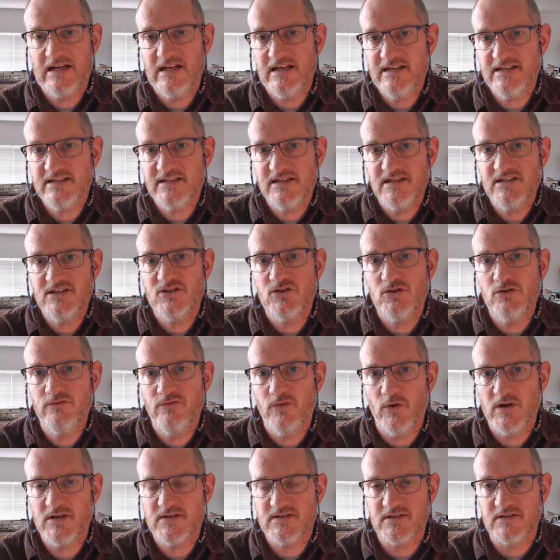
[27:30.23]
these 2
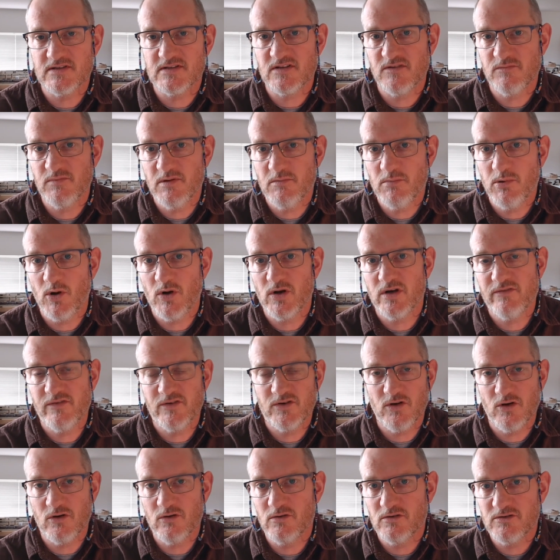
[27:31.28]
voices have been part of an
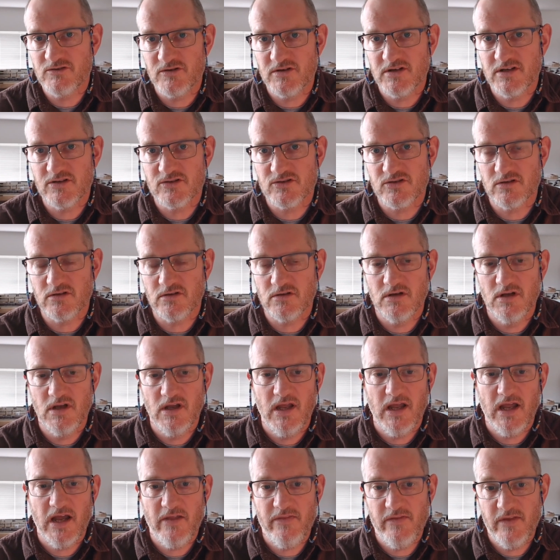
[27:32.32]
oral tradition
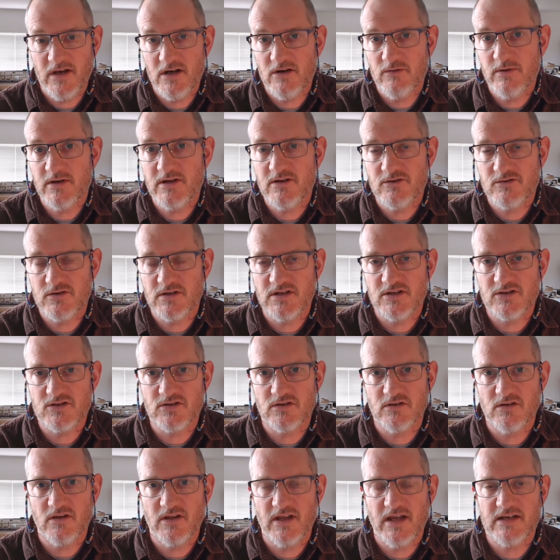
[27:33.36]
and then a written
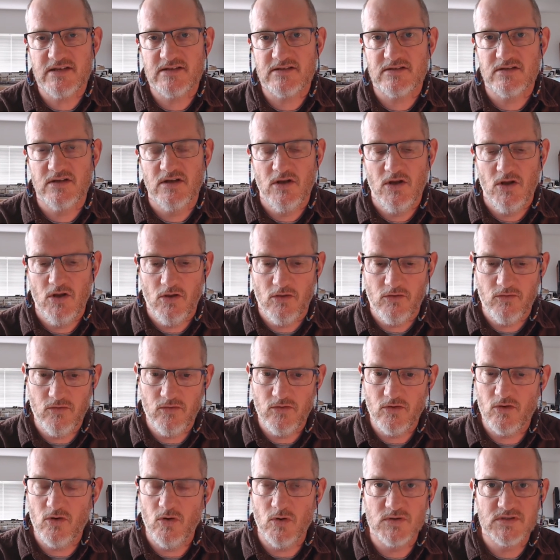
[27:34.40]
tradition that through
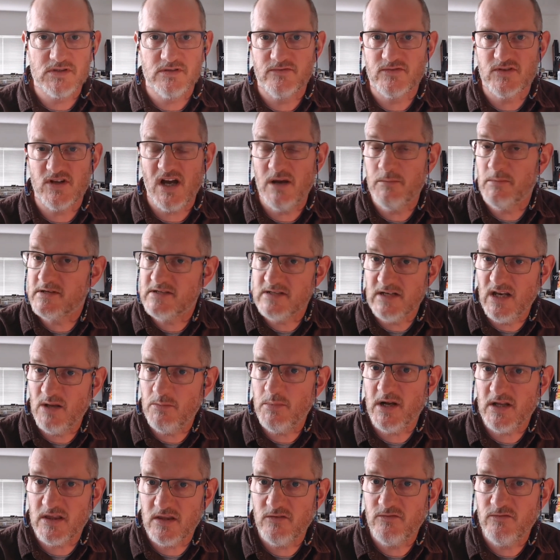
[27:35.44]
the course of time, until
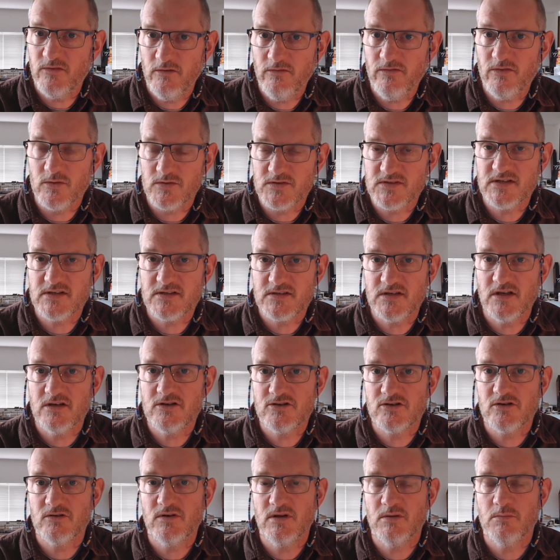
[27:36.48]
about the 5th or 6th
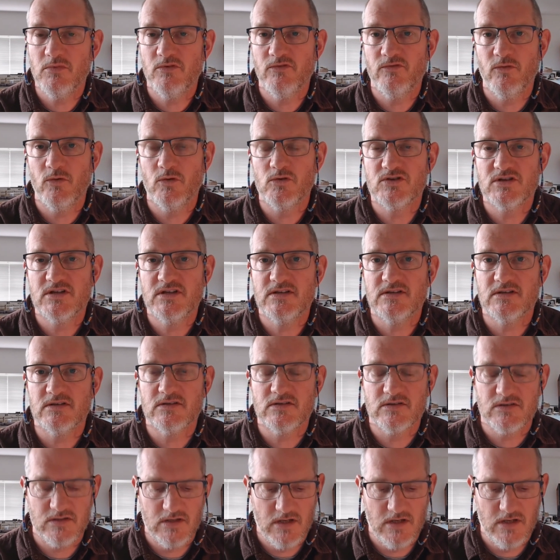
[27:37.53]
century before Jesus,